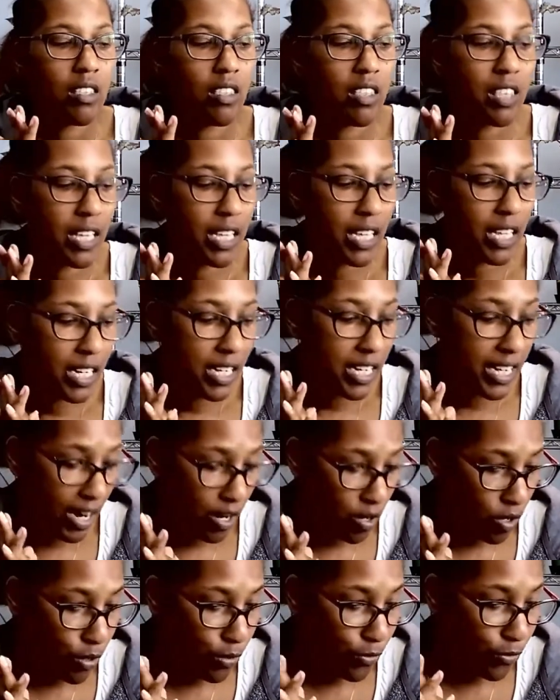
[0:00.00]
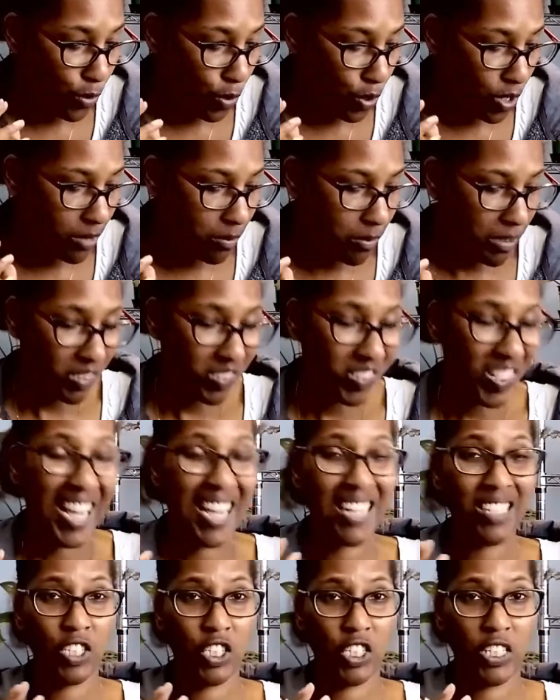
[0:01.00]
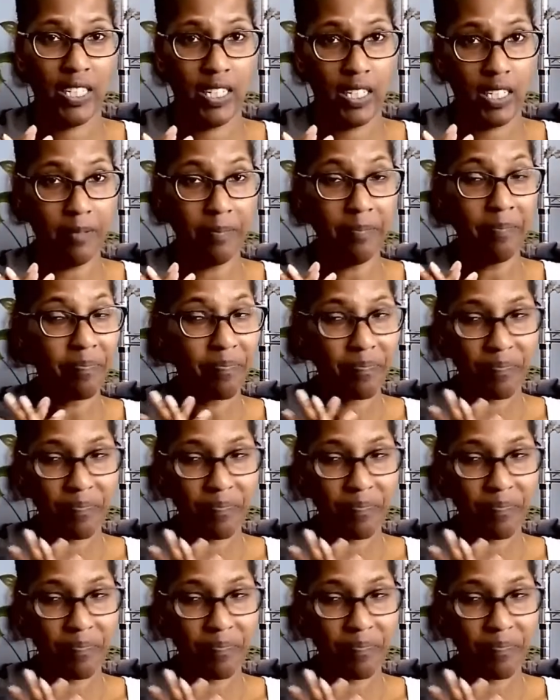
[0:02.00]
The narrow form last year,